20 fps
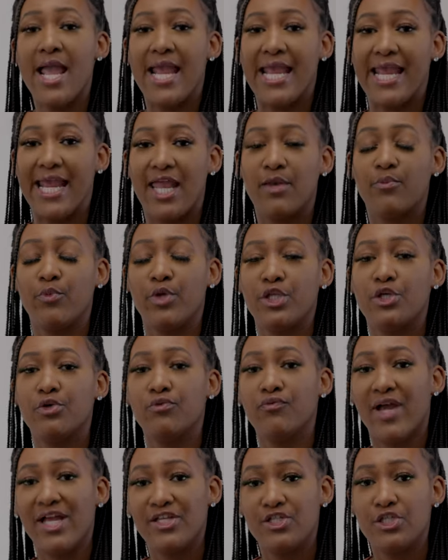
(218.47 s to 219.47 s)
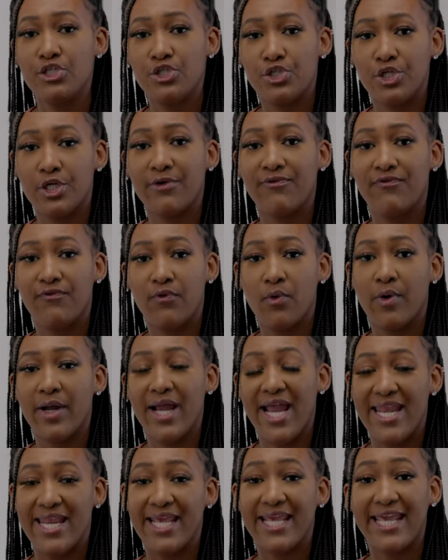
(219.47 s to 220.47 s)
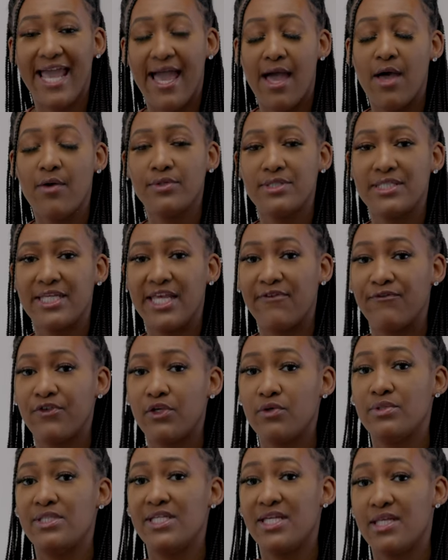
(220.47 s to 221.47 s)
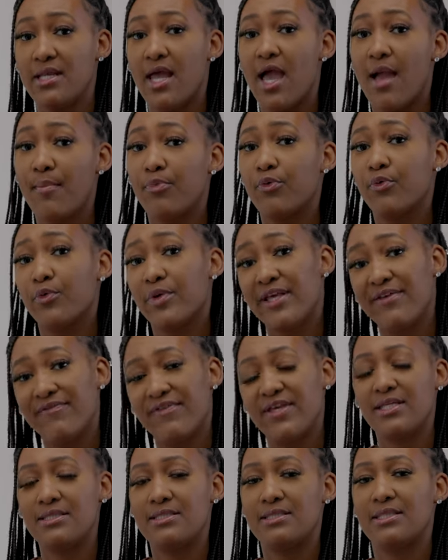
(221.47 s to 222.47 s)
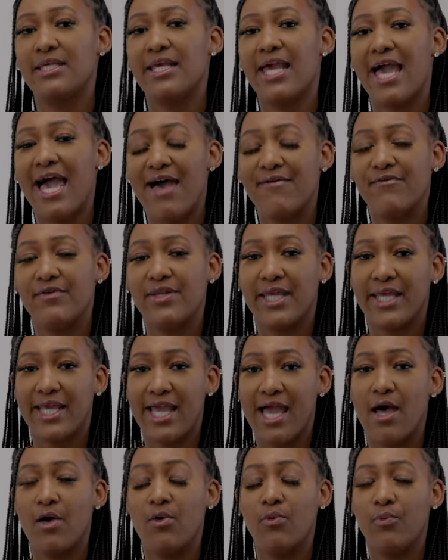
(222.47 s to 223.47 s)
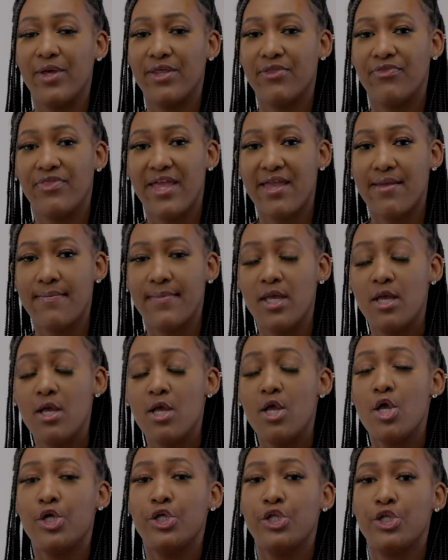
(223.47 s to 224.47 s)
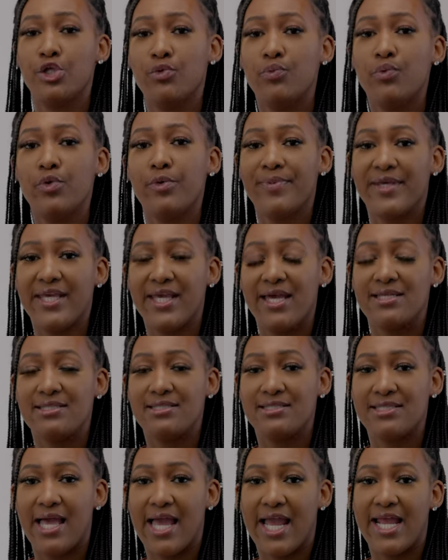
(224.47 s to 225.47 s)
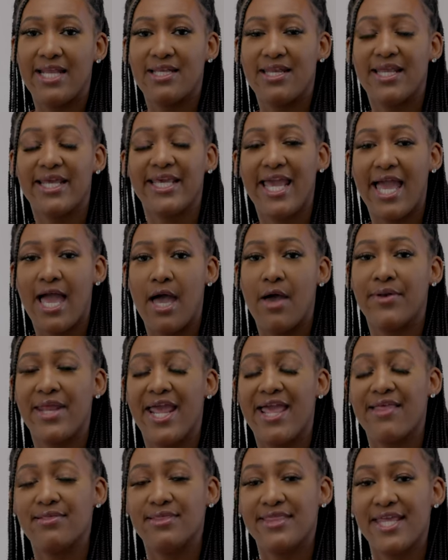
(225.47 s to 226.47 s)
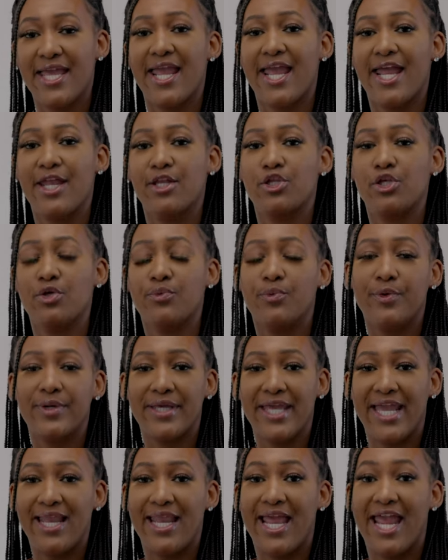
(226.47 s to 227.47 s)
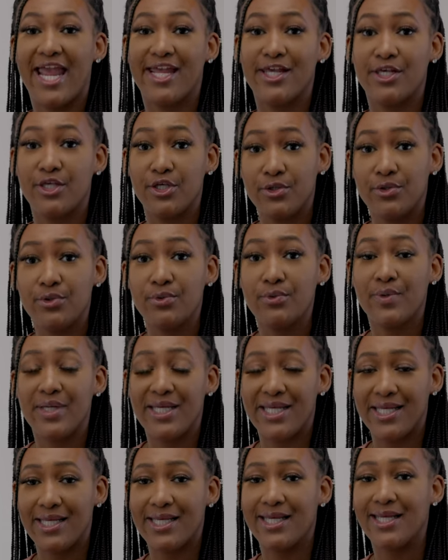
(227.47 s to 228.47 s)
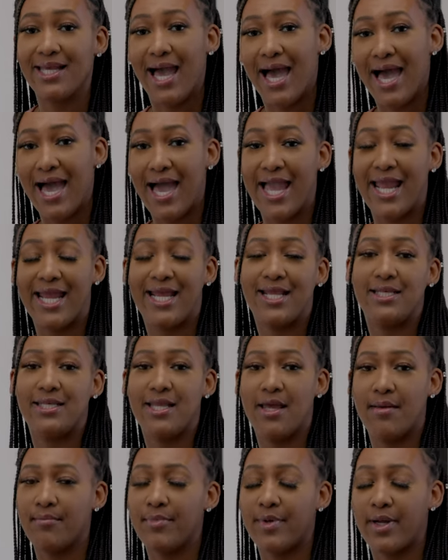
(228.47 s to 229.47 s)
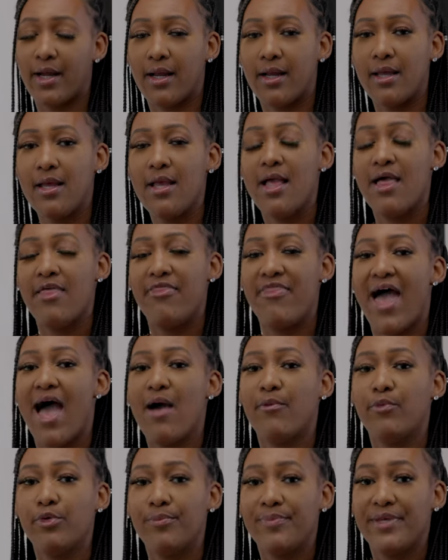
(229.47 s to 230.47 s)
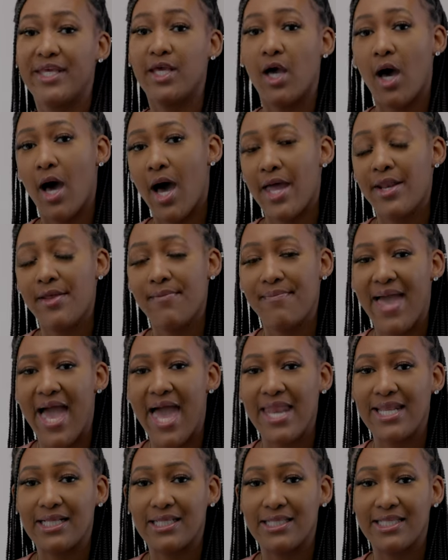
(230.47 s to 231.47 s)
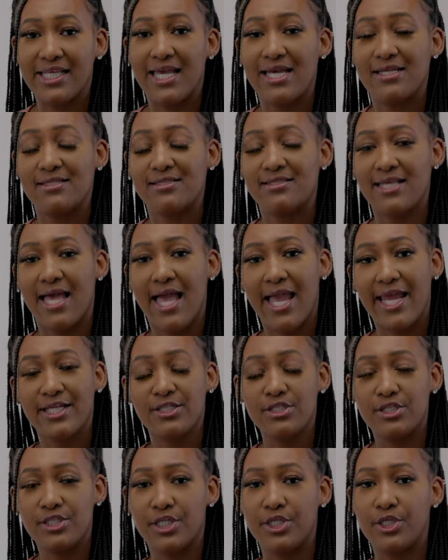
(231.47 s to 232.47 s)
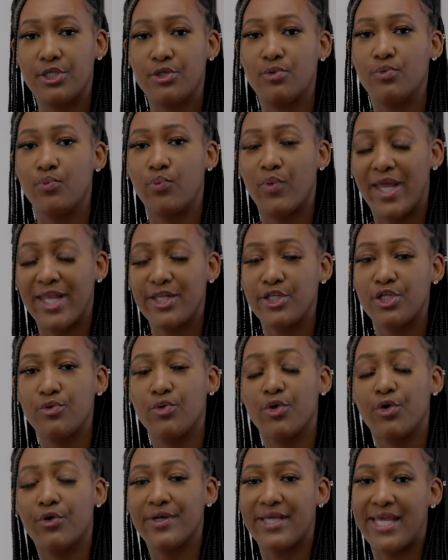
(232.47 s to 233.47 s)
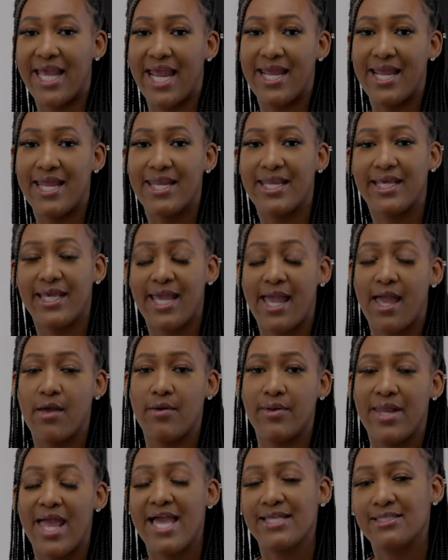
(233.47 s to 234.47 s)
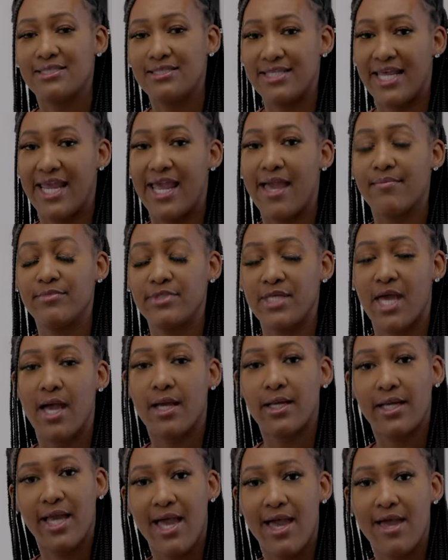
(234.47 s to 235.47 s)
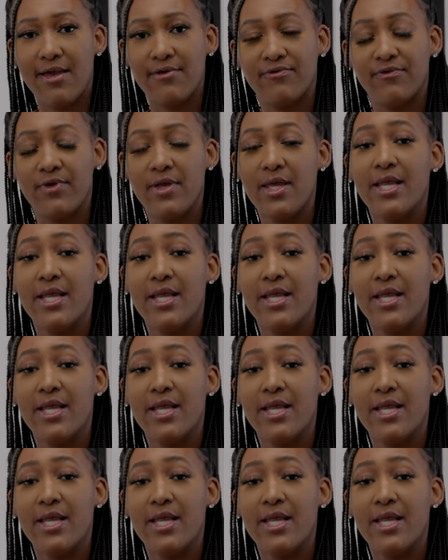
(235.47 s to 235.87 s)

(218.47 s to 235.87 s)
And when you register for an account, if you did not previously have an account with them, you will be assigned an account and then you will get a UEI number. That will be automatically assigned to you when you create an account at SAM.gov.